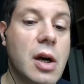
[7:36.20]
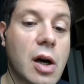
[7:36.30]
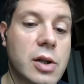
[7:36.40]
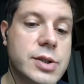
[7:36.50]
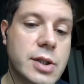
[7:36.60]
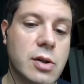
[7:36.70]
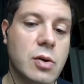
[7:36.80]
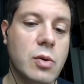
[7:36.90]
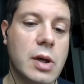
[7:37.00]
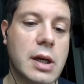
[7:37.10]

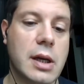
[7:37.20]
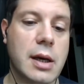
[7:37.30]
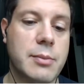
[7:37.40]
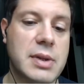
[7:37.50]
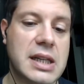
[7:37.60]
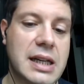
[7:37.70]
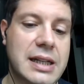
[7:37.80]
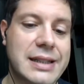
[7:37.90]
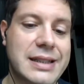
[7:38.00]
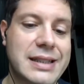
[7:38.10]
Also, uh,
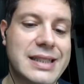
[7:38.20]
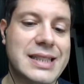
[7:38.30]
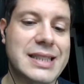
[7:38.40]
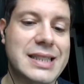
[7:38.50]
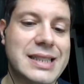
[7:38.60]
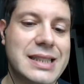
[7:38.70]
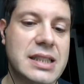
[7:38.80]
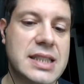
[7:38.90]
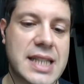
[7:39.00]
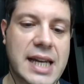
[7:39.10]
because
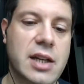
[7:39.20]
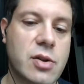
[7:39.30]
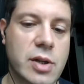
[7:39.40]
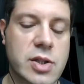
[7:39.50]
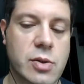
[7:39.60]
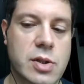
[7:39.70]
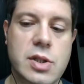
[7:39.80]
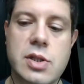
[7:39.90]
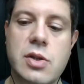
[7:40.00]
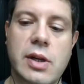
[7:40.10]
secondary
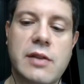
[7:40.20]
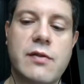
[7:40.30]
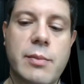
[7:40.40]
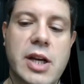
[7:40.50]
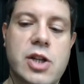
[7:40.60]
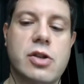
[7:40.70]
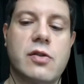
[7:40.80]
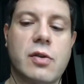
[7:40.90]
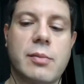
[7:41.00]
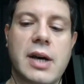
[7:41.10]
sources, so
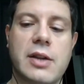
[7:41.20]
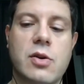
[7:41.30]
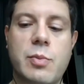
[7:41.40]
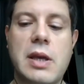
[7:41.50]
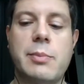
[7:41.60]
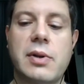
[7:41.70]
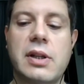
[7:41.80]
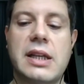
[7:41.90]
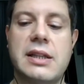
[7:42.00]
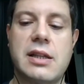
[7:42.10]
information from other
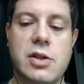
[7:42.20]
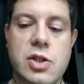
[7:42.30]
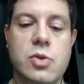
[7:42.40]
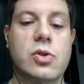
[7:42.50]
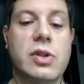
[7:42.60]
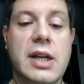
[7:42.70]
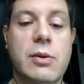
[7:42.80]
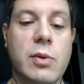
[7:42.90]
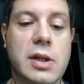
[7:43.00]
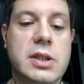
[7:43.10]
people in their social
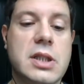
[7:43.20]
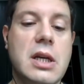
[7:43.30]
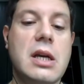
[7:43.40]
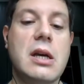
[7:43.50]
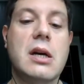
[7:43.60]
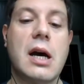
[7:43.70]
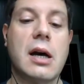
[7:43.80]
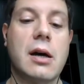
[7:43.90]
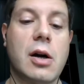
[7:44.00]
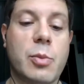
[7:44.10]
networks,
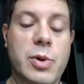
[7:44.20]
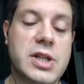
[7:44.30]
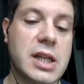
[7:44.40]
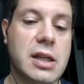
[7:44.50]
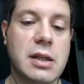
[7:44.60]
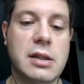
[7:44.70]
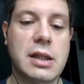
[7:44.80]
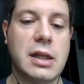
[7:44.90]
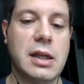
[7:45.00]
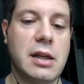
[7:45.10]
uh, are
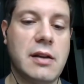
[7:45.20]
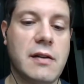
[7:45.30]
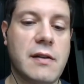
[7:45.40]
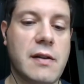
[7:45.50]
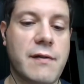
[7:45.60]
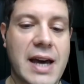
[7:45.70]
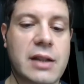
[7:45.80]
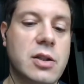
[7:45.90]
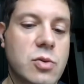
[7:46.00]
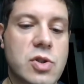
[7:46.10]
particularly
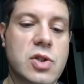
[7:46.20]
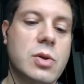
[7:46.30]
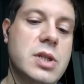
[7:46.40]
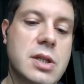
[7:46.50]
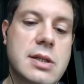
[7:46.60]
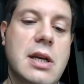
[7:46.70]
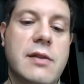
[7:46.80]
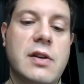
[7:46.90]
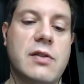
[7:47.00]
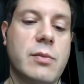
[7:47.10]
valued sources
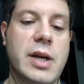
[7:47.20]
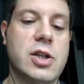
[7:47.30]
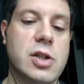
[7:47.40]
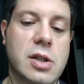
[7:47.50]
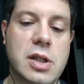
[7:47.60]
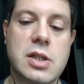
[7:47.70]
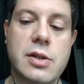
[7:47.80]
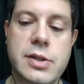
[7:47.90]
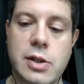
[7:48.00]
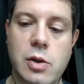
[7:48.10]
of information. This
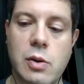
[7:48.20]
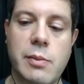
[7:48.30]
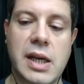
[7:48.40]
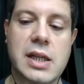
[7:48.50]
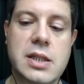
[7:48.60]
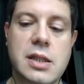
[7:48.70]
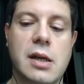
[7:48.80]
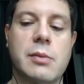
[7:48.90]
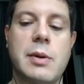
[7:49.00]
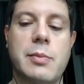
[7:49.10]
also makes
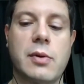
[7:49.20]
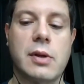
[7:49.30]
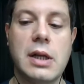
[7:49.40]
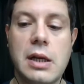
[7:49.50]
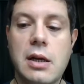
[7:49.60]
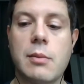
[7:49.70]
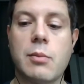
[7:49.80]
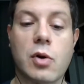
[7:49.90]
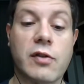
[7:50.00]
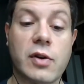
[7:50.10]
young people
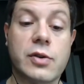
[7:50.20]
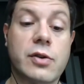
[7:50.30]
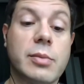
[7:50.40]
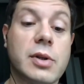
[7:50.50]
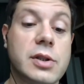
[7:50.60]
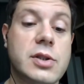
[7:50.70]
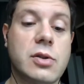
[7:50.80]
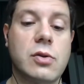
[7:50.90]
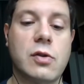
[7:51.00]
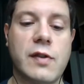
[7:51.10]
more vulnerable
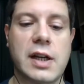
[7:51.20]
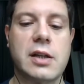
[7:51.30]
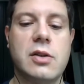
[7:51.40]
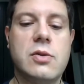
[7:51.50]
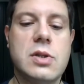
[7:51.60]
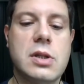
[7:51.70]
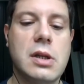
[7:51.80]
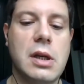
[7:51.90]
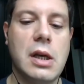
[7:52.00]
to fake news.